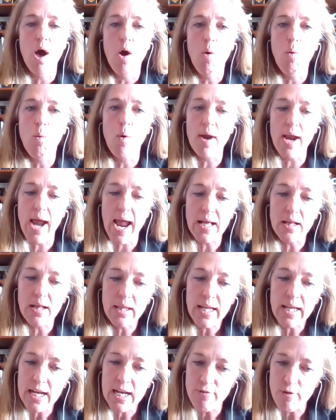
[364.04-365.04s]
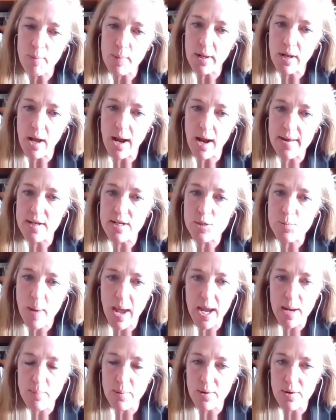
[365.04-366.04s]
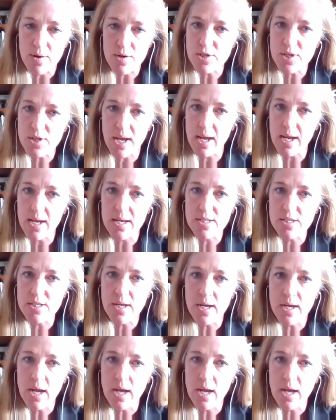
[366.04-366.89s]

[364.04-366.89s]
what I gleaned from a lot of these papers is